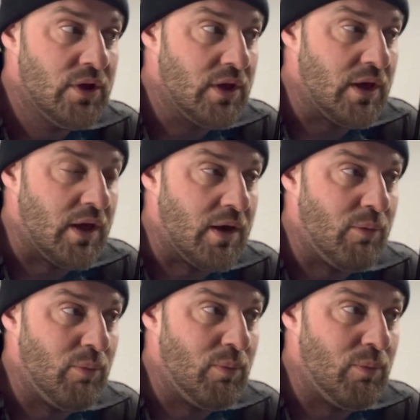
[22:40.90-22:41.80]

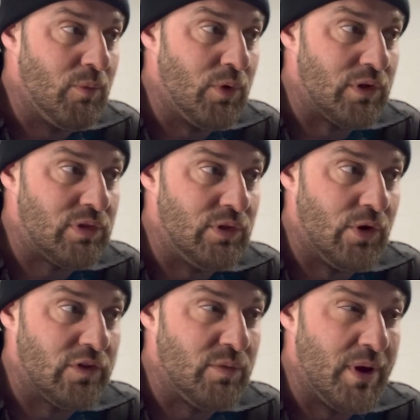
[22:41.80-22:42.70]
with the
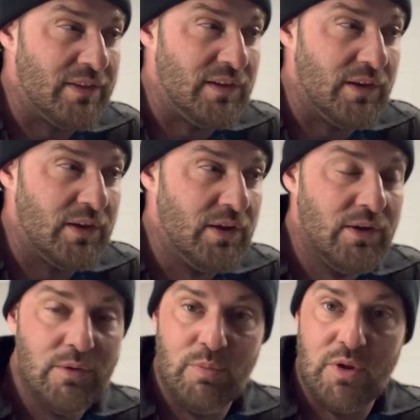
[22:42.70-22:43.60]
automatic
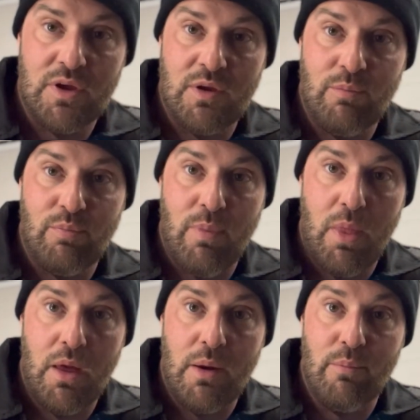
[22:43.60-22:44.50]
brake
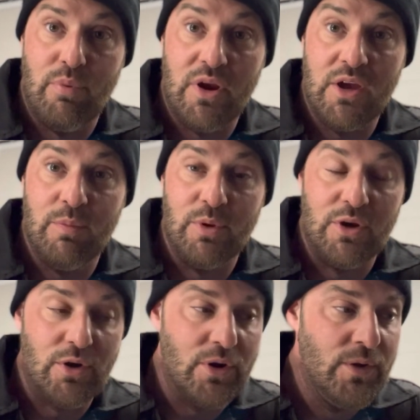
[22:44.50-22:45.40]

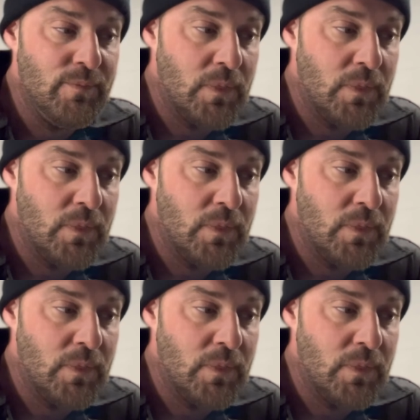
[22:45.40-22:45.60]
bleeder.